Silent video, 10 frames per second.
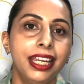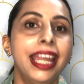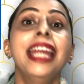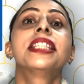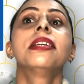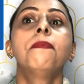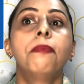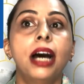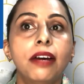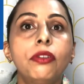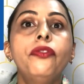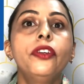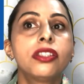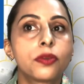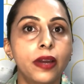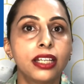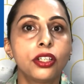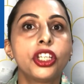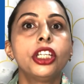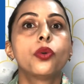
It's a powerful strategy to